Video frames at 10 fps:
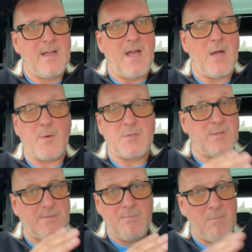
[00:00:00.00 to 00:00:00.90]
which
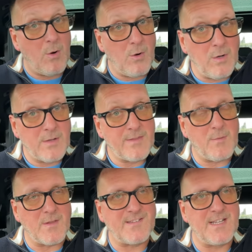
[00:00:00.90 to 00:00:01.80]
was more than
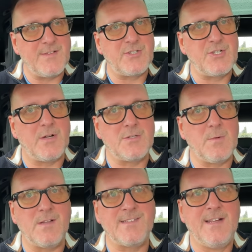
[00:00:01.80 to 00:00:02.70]
what the service charge
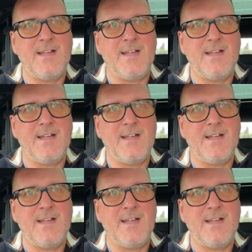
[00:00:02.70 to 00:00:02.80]
was.